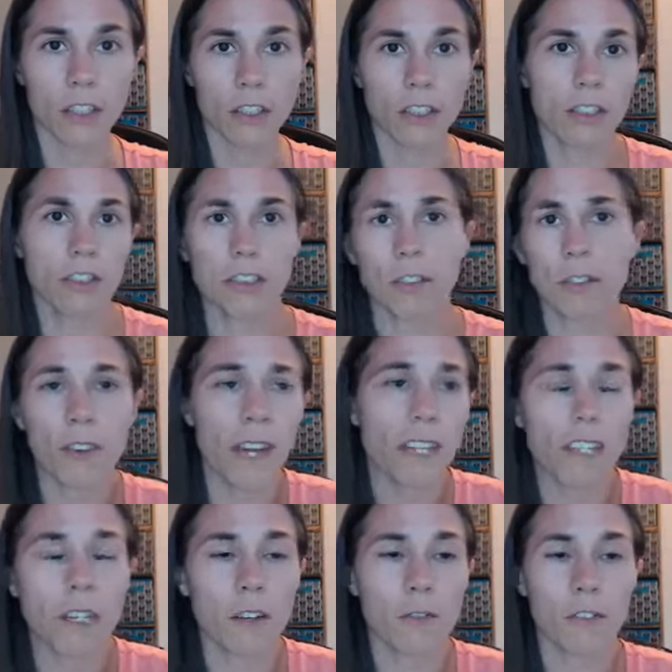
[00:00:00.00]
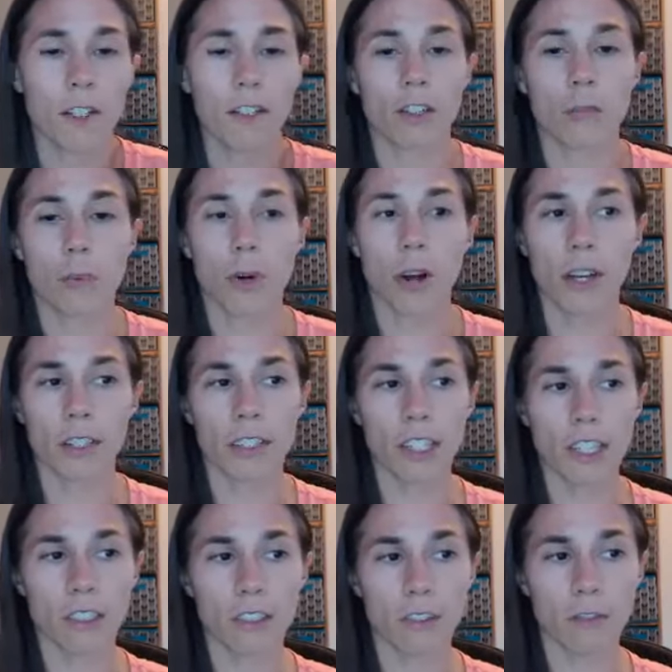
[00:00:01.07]
just find an efficient
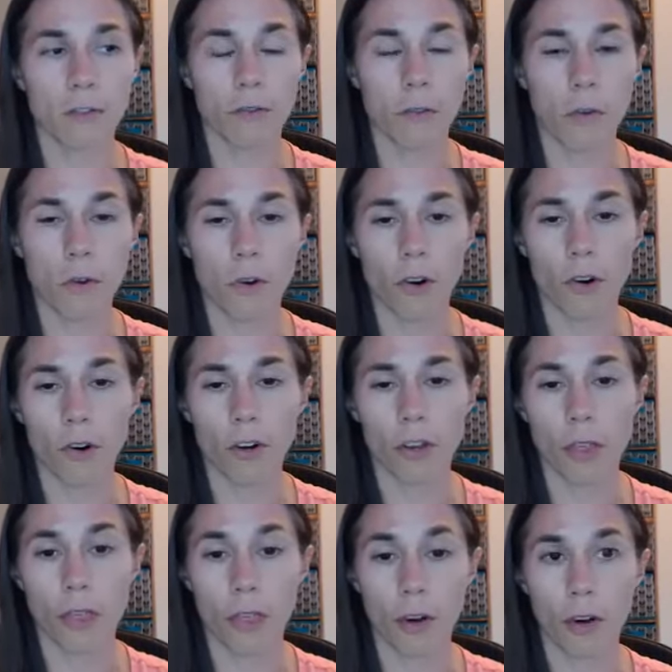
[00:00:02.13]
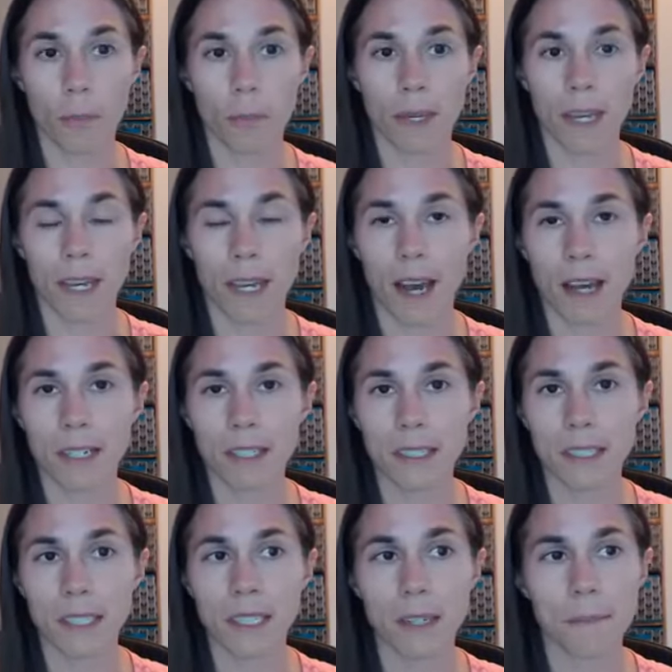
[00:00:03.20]
process for therapy. And
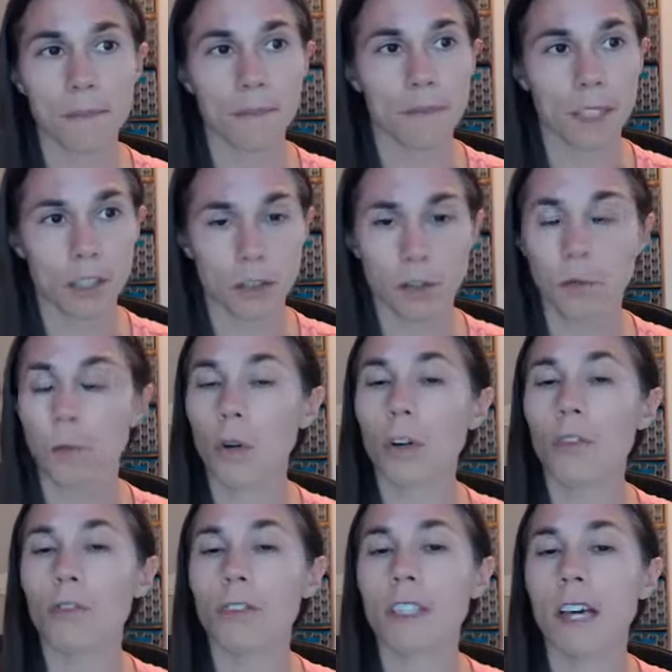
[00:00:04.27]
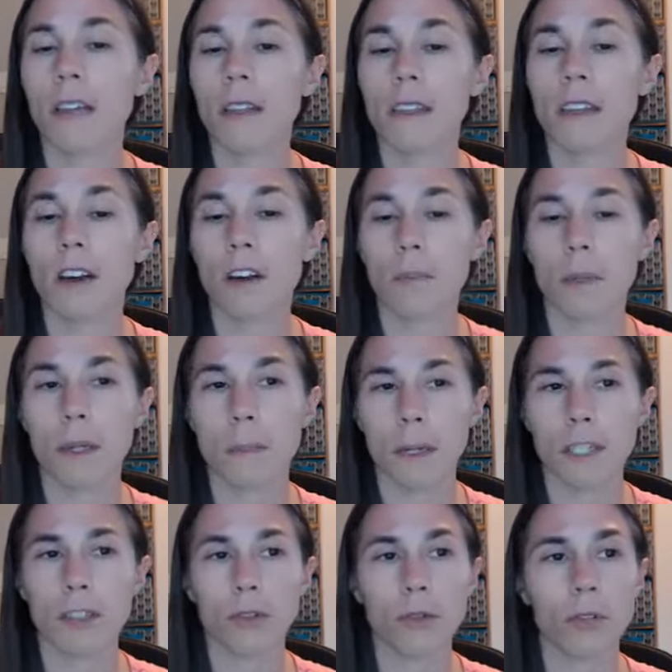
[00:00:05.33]
honestly, this will work for teletherapy,
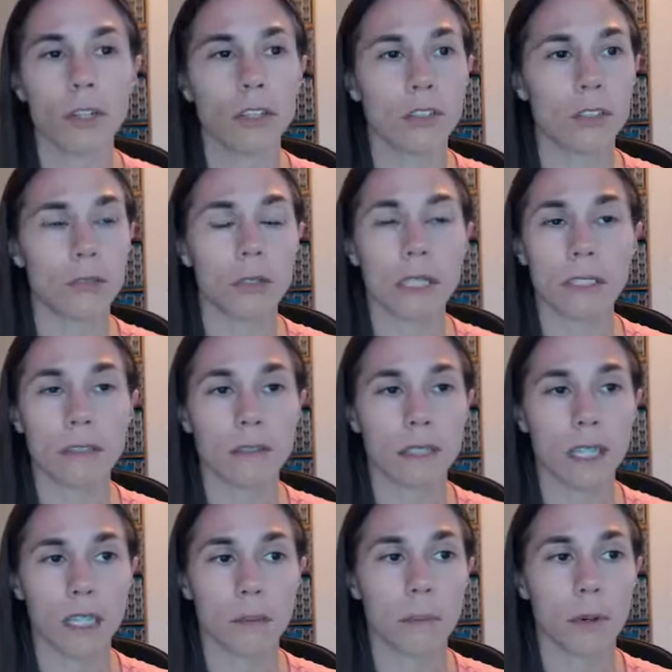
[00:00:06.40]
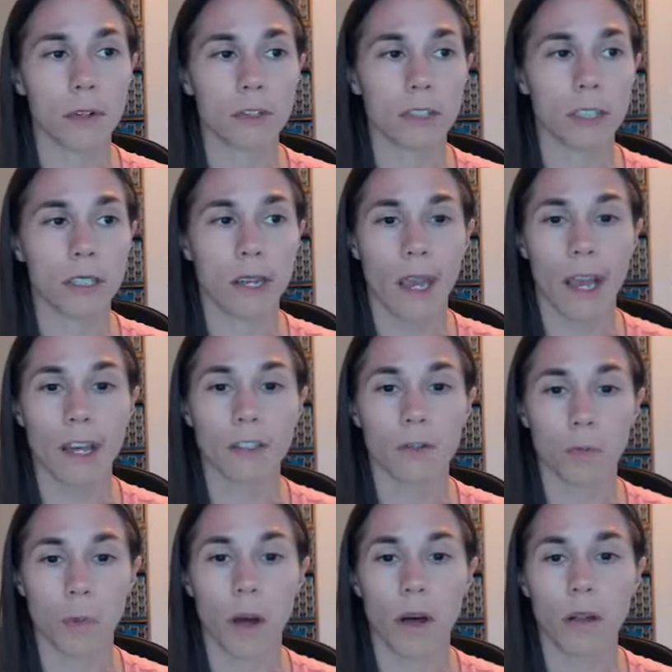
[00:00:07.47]
but you could do this in person as
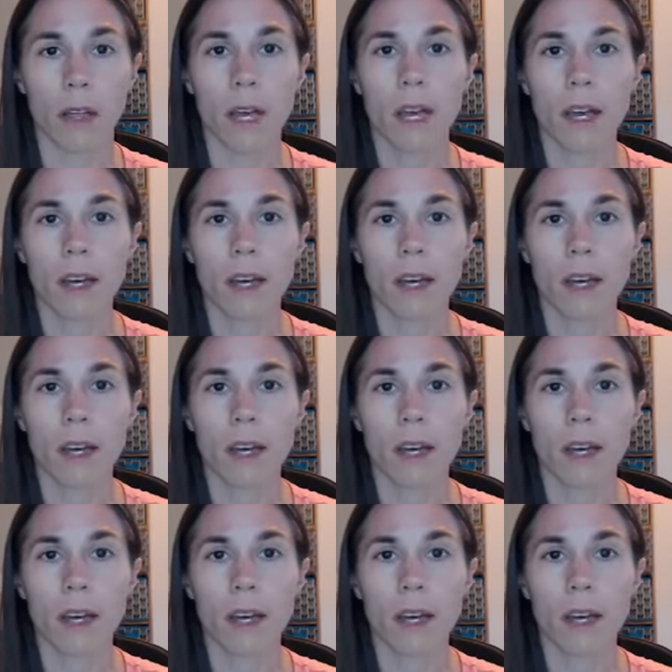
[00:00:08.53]
well.